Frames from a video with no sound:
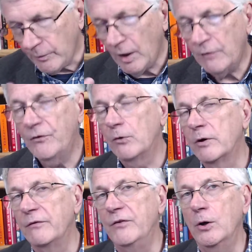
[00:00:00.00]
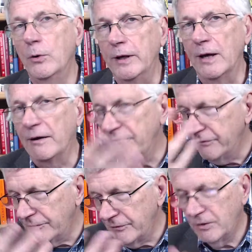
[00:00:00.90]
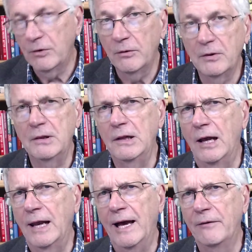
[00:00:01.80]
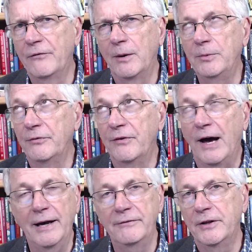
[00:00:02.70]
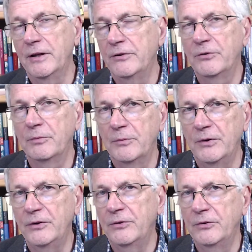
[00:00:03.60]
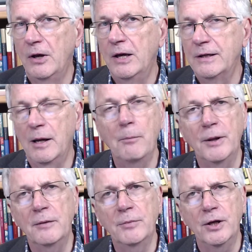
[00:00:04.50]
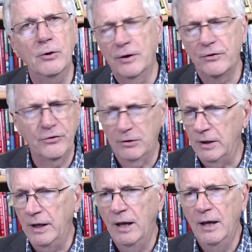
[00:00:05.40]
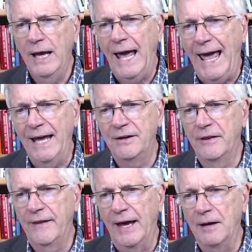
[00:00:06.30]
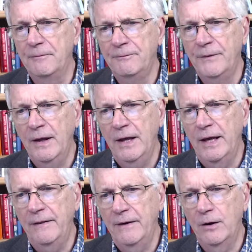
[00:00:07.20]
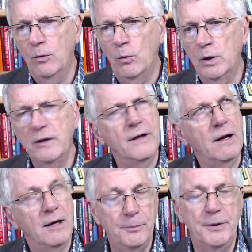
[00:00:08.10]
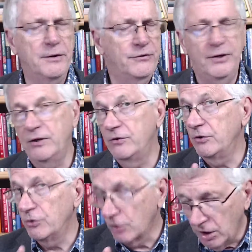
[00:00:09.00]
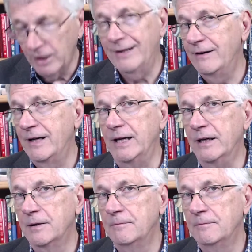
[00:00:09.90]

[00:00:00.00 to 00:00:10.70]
for reviewing. I've allowed for up to 5 in this template, but you can certainly add to that. And then what are the competencies you're going to need?